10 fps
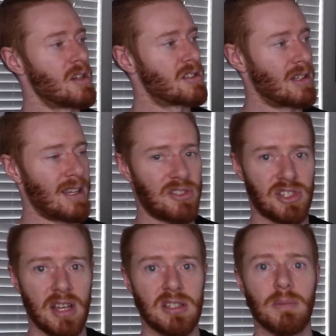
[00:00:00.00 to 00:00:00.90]
So let's
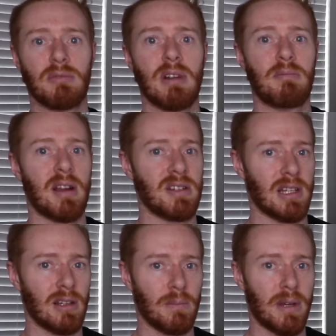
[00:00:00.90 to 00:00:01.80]
change up the rep range a
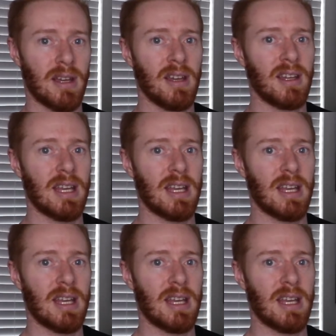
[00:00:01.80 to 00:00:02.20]
little bit,